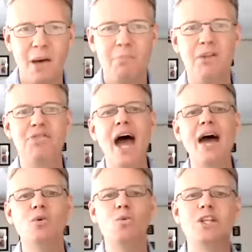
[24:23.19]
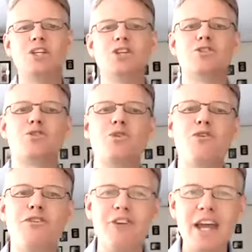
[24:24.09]
but that which is through
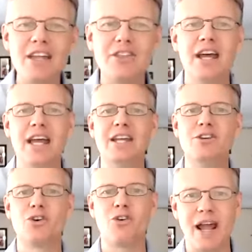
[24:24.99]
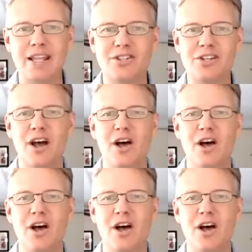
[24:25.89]
faith in Christ,